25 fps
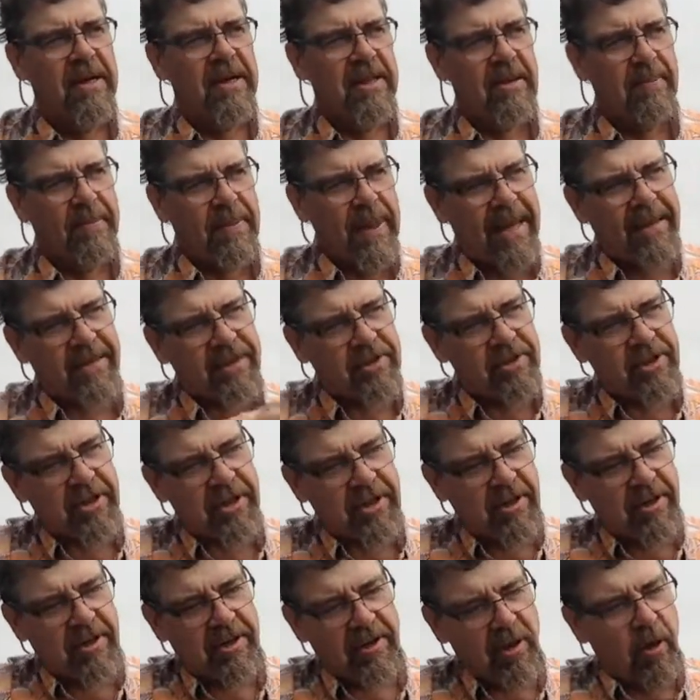the
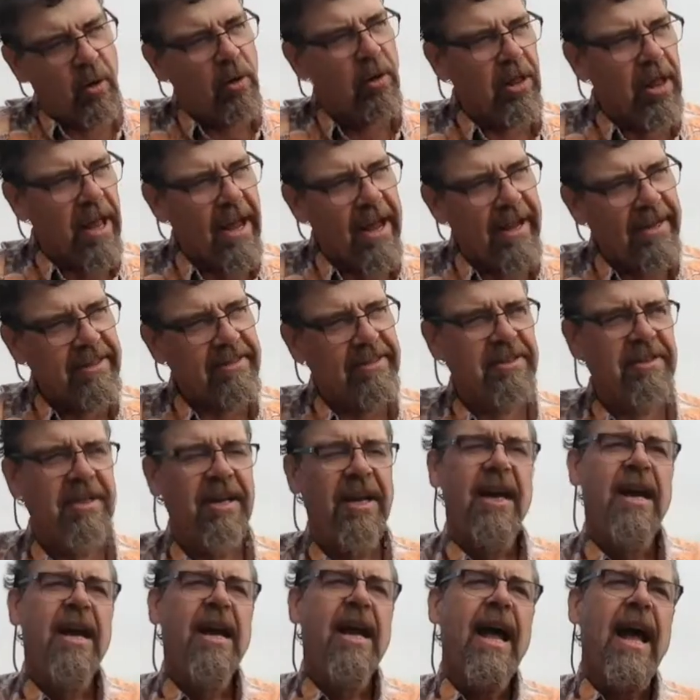pathogen localized.
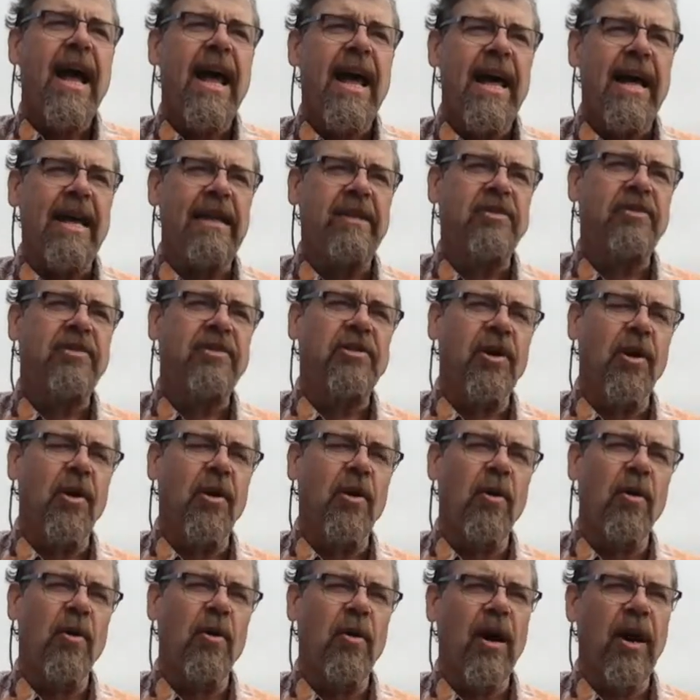And
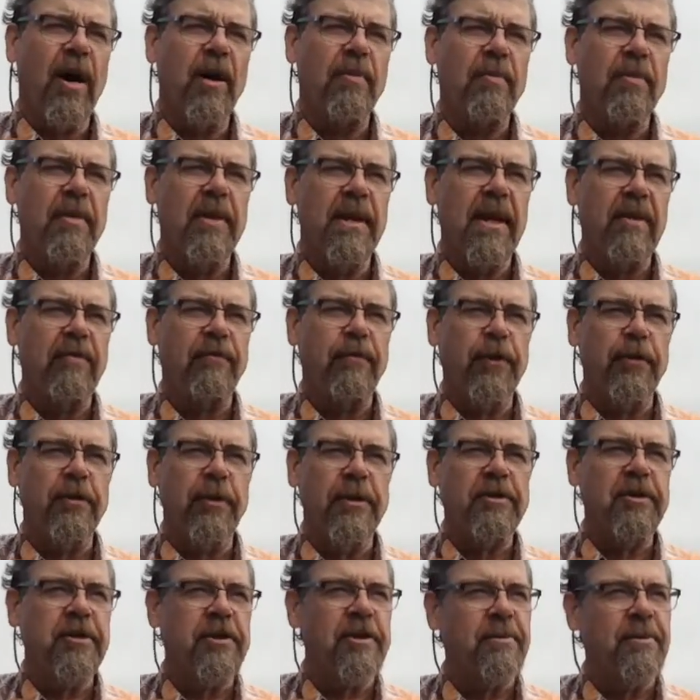so that
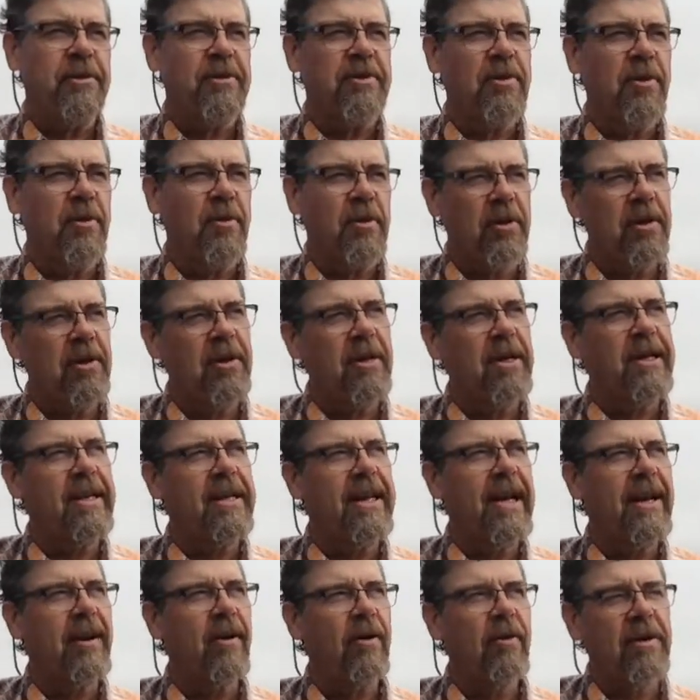filtering system is so good
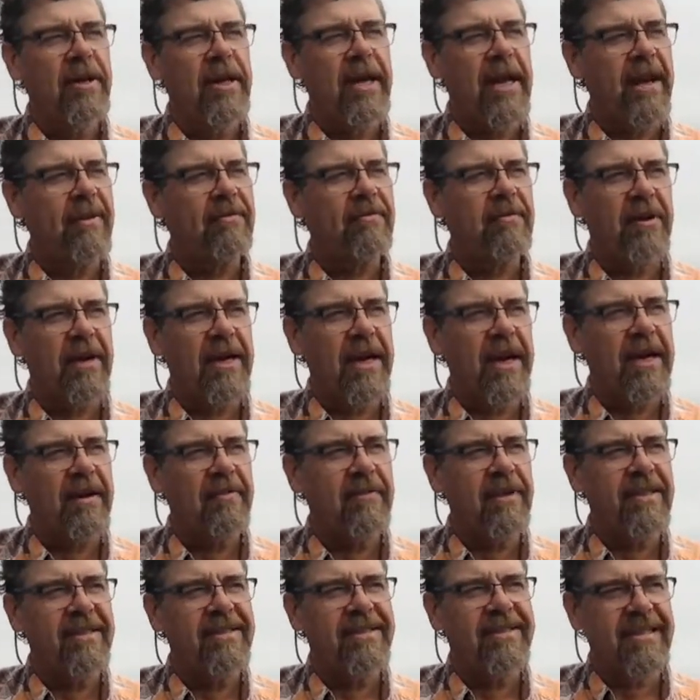that only after it kind
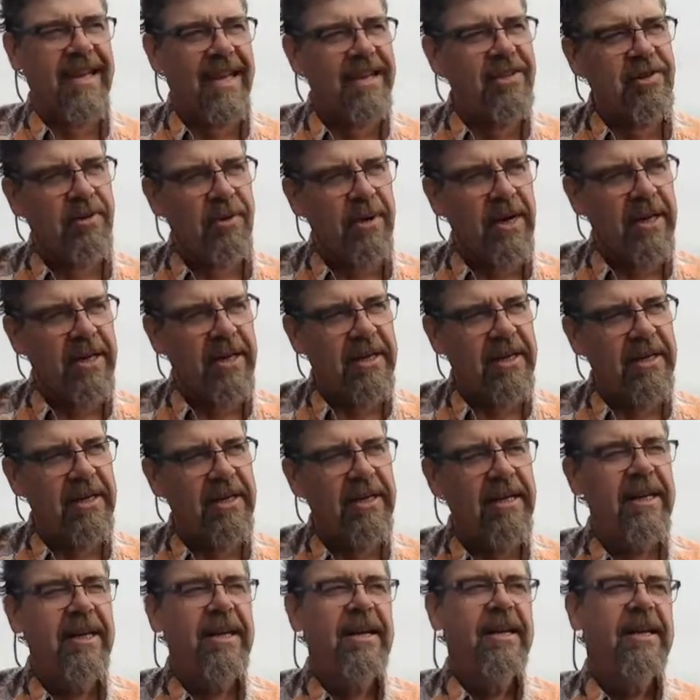of gets saturated